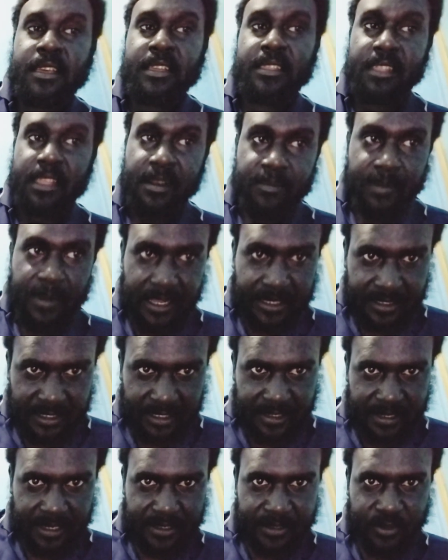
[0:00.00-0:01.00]
Merabla
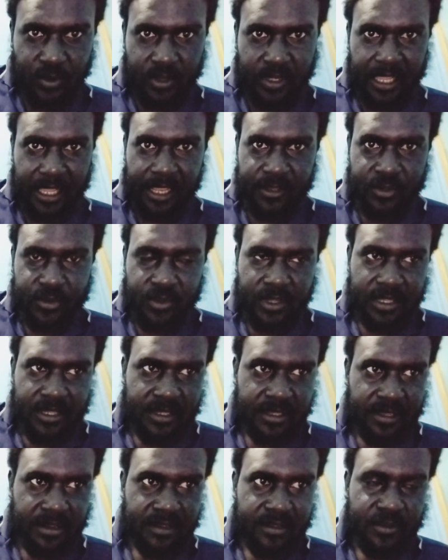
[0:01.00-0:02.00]
screenshot can. So
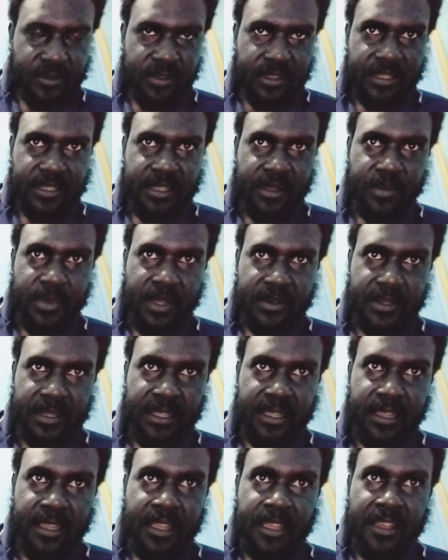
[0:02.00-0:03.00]
this screenshot is about
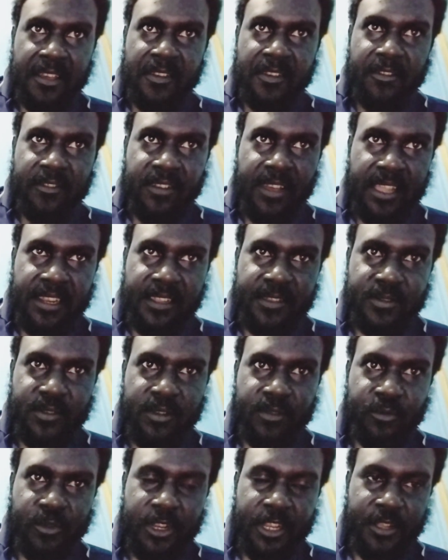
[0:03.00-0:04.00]
the
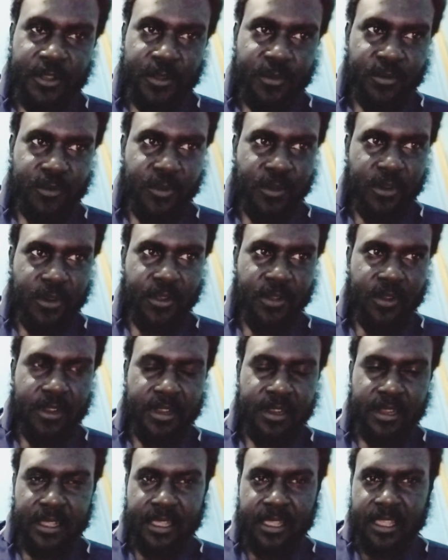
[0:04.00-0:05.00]
financial video tutorial
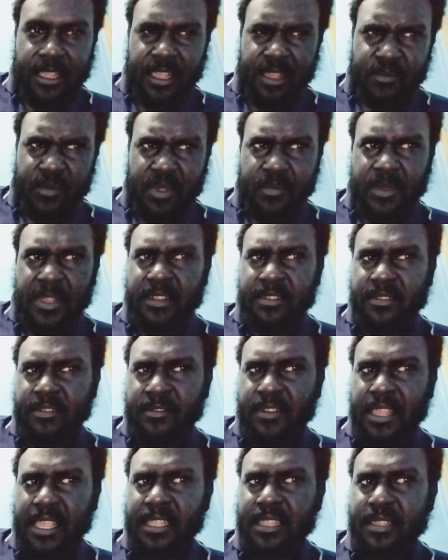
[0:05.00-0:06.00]
we've been
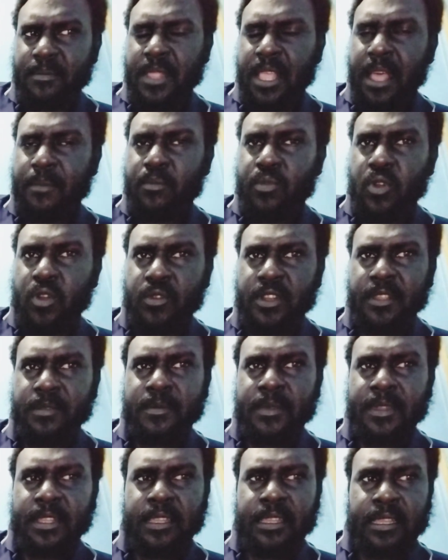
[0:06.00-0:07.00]
creating and uploading.
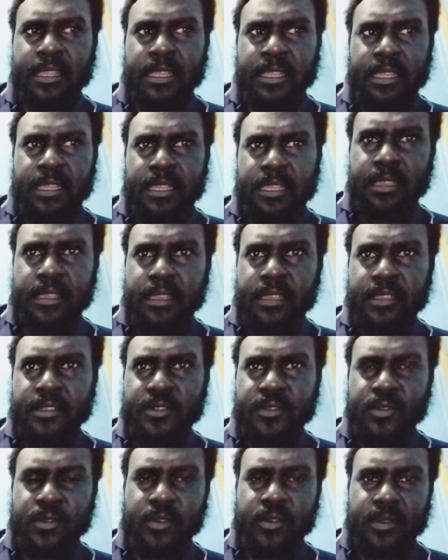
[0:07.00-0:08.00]
Yeah,
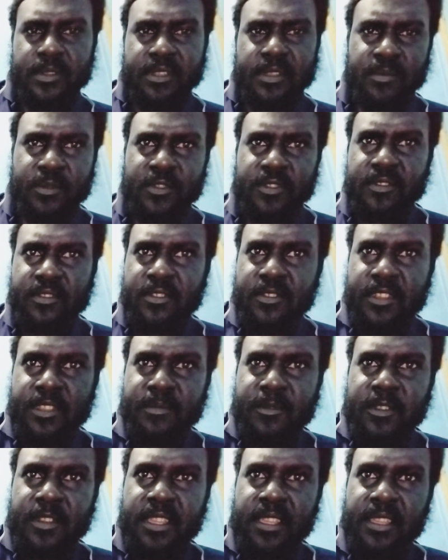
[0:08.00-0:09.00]
so suppose you looking
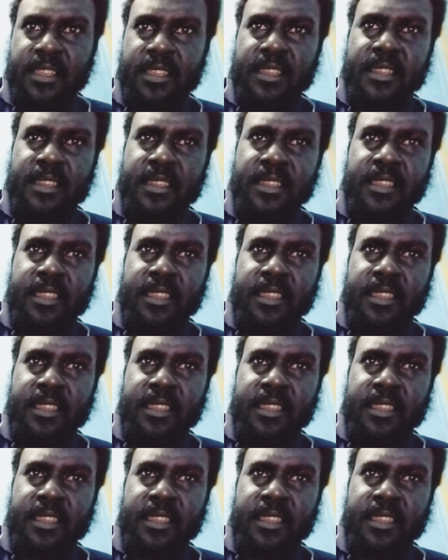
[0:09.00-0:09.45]
look here.